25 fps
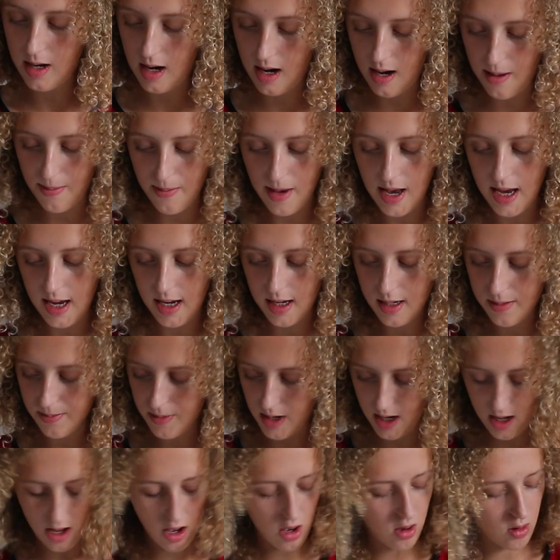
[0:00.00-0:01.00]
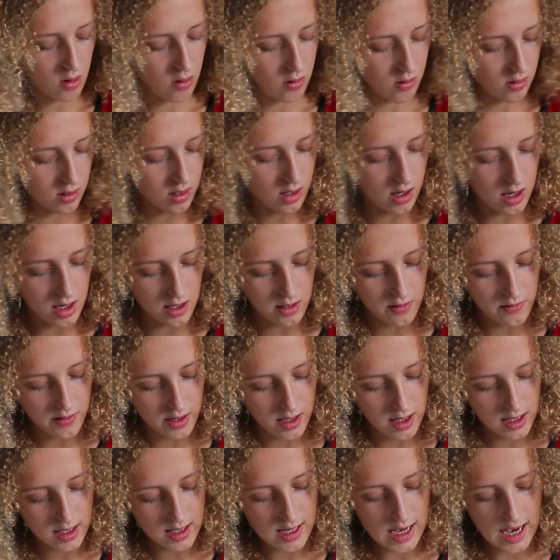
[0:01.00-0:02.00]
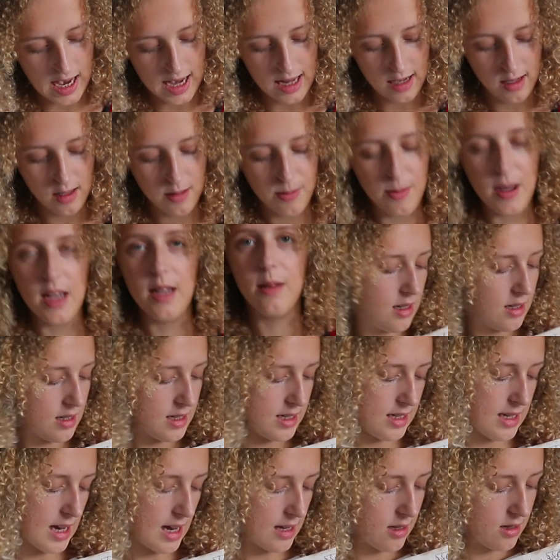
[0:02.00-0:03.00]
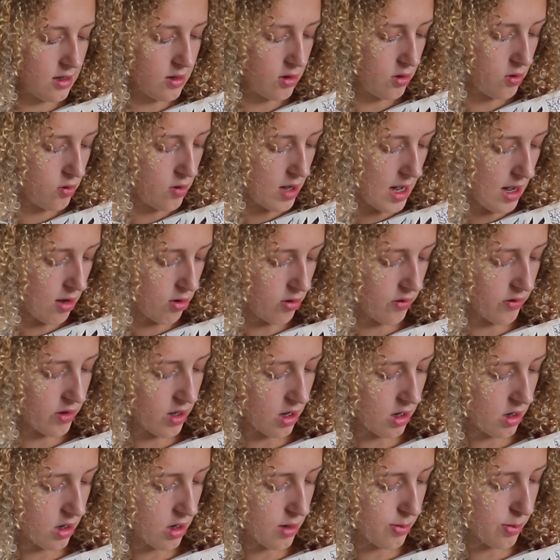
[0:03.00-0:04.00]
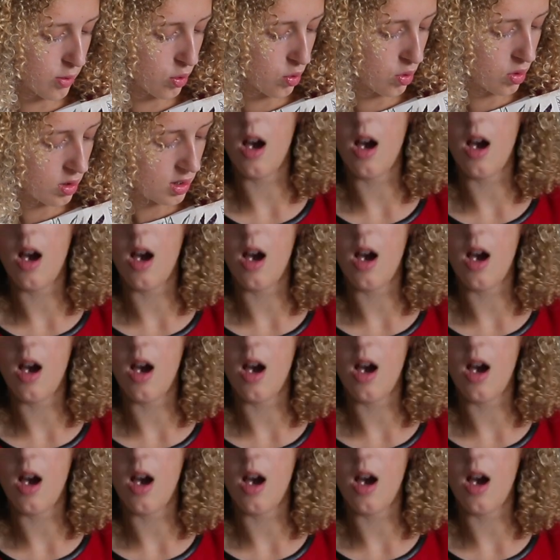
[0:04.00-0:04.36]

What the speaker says: I made my own kind of like handmade stencil out of cardboard.